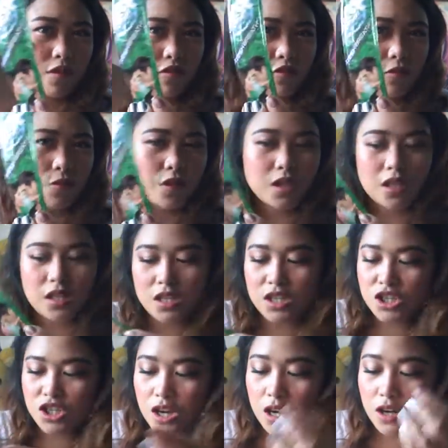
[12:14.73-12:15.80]
So,
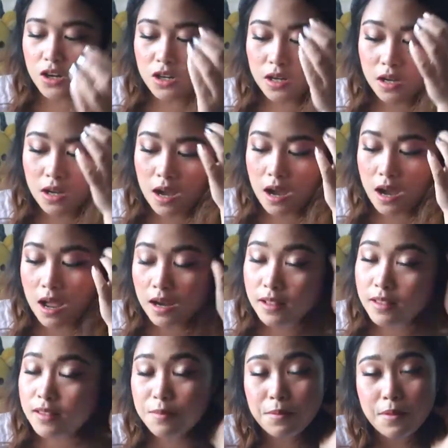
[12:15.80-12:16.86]
hindi siya ganun
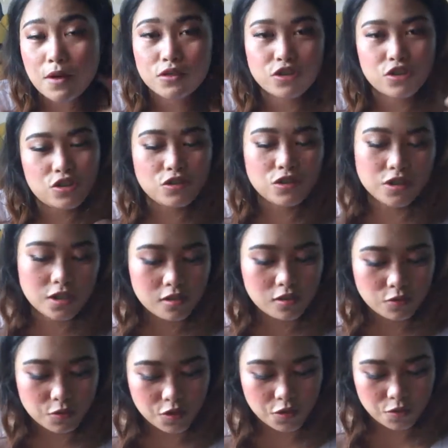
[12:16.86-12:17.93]
nagkakalat sa pouch ko. Just
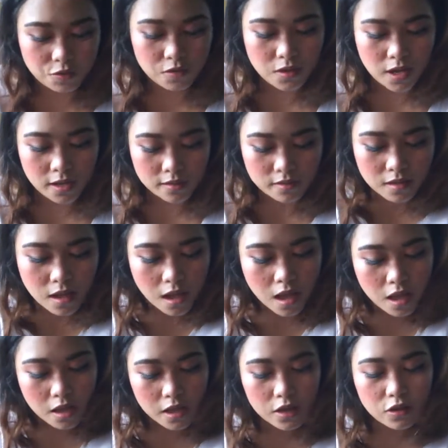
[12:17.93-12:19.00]
so you know, guys.
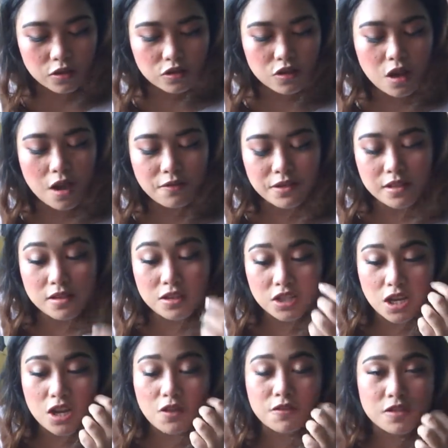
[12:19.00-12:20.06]
I also have a
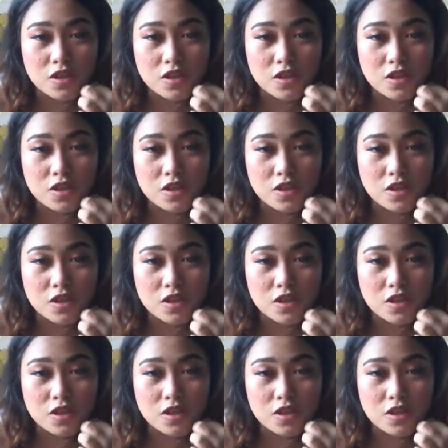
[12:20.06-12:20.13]
sachet of